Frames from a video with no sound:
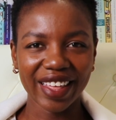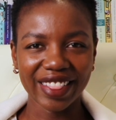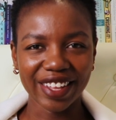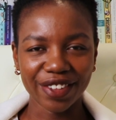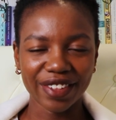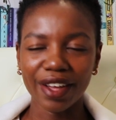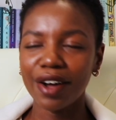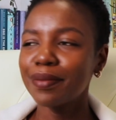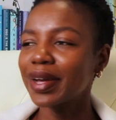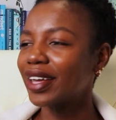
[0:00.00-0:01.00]
thing that you say,
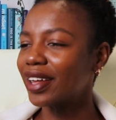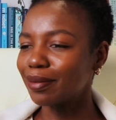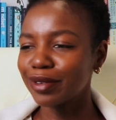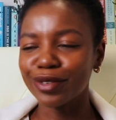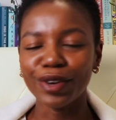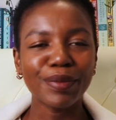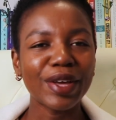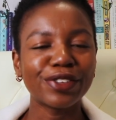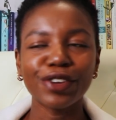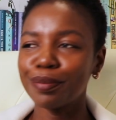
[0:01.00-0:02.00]
oh my God, I'm just going to be
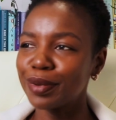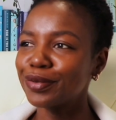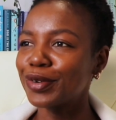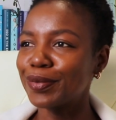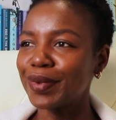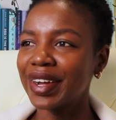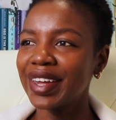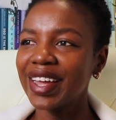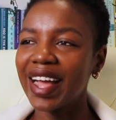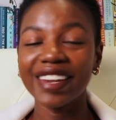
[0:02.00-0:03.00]
a top performer
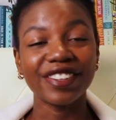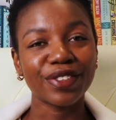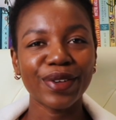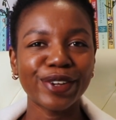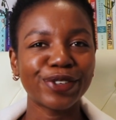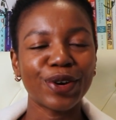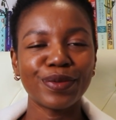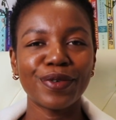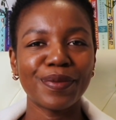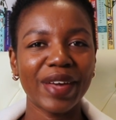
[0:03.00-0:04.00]
and it's just going to show
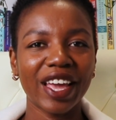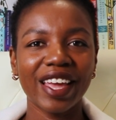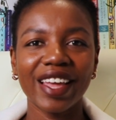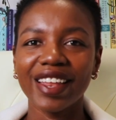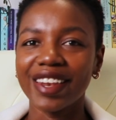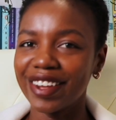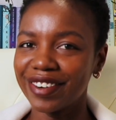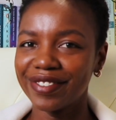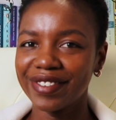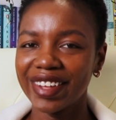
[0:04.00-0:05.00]
up for me. No,
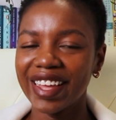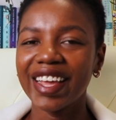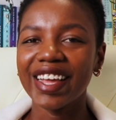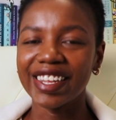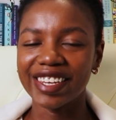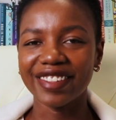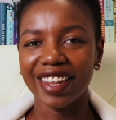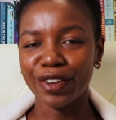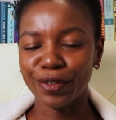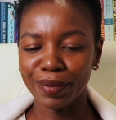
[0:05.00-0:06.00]
it is a
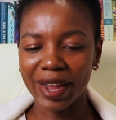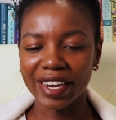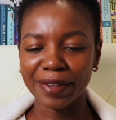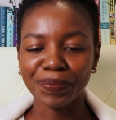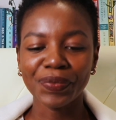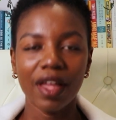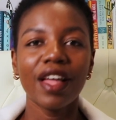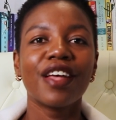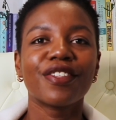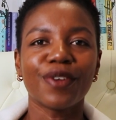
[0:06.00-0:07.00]
lot of planning.
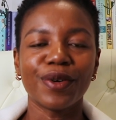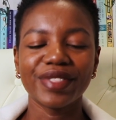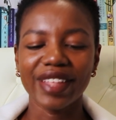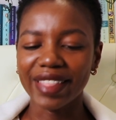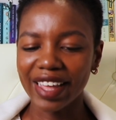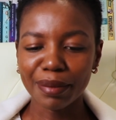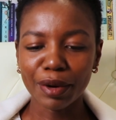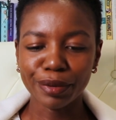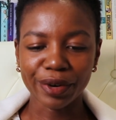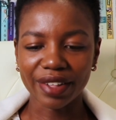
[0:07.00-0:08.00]
So the thing
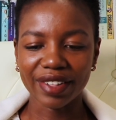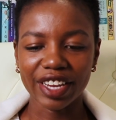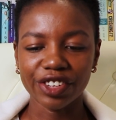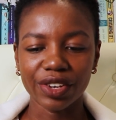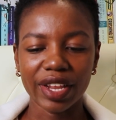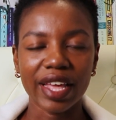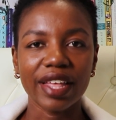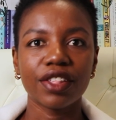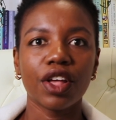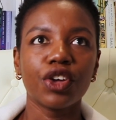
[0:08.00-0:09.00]
about procrastination
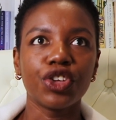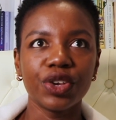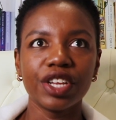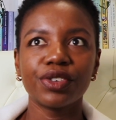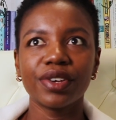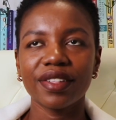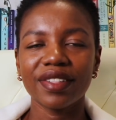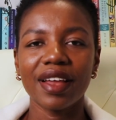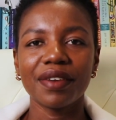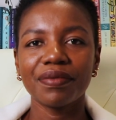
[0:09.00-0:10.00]
is you need to
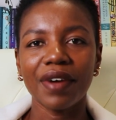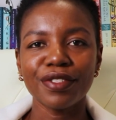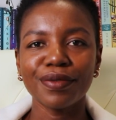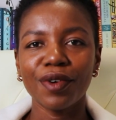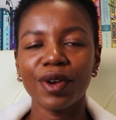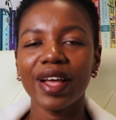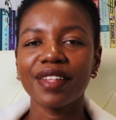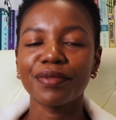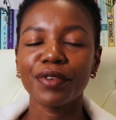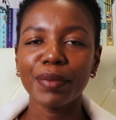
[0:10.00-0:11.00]
understand, first of all,
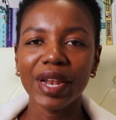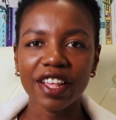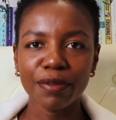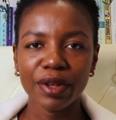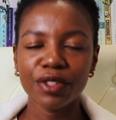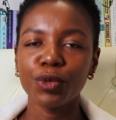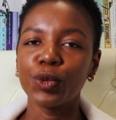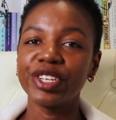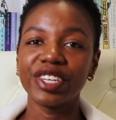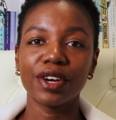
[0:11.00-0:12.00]
as female experts,
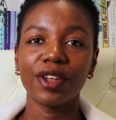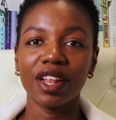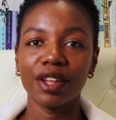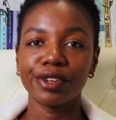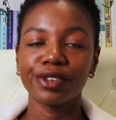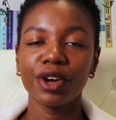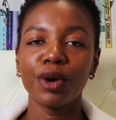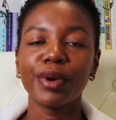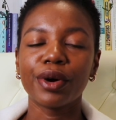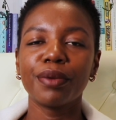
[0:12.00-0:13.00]
we juggle a lot.
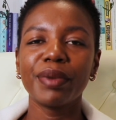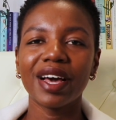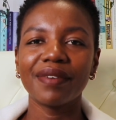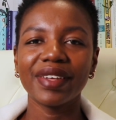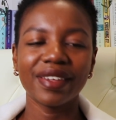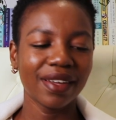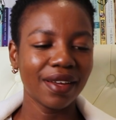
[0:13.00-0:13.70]
We could be having